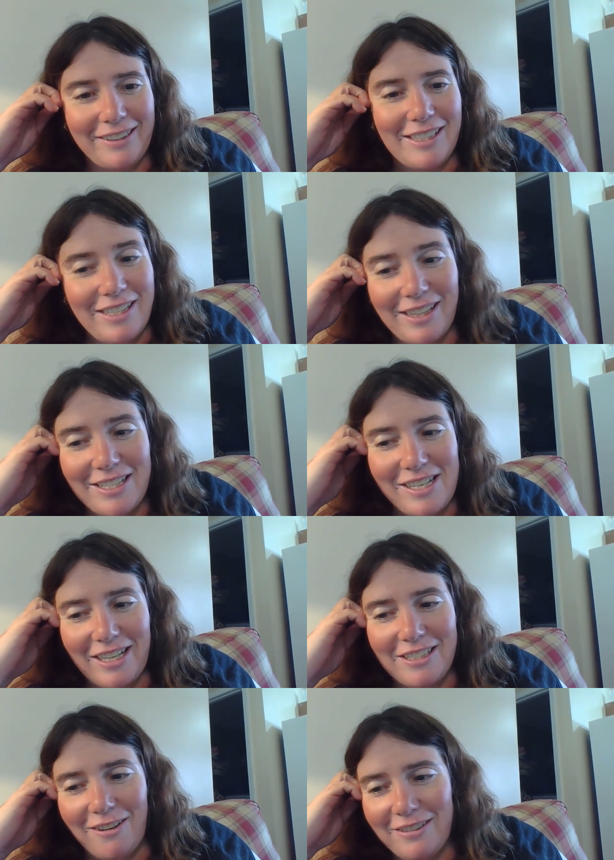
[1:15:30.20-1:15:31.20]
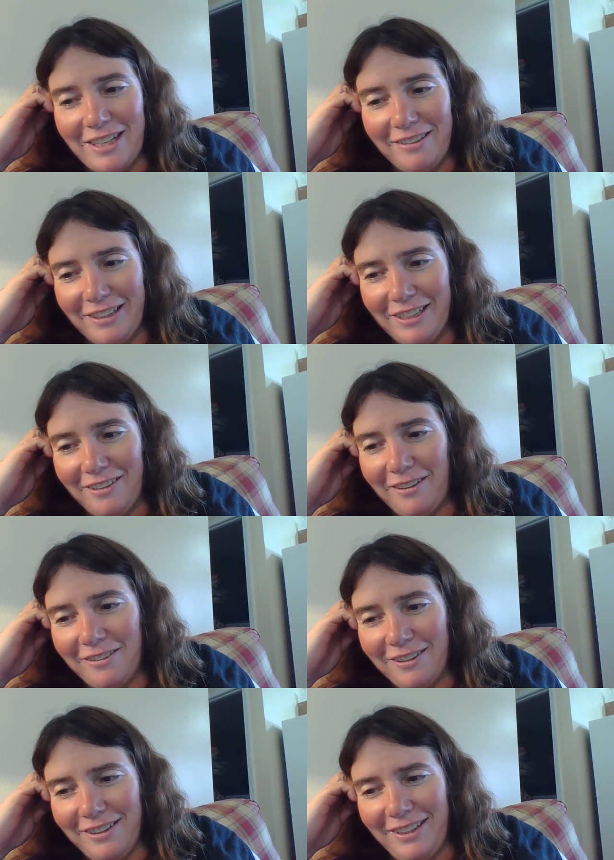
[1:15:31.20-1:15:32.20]
I like to see the cheese going down the
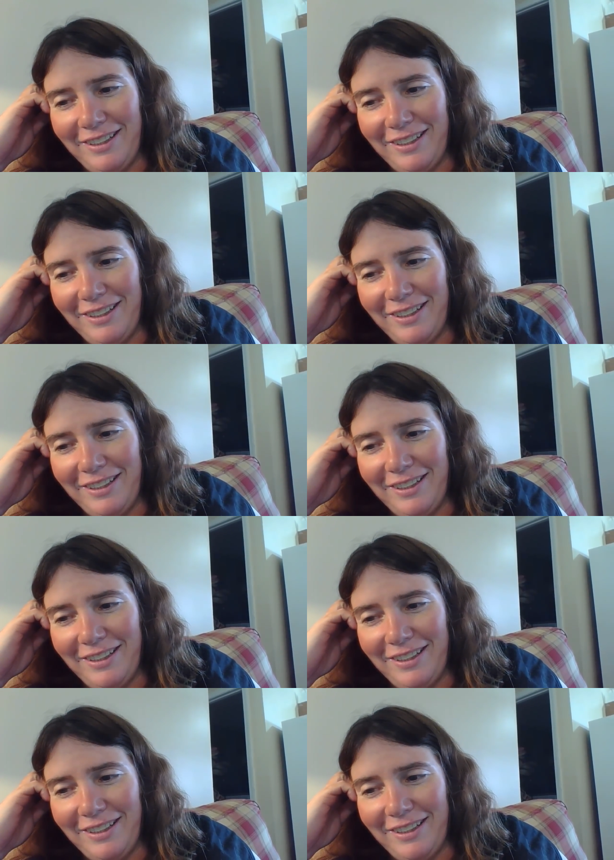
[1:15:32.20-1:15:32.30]
hill.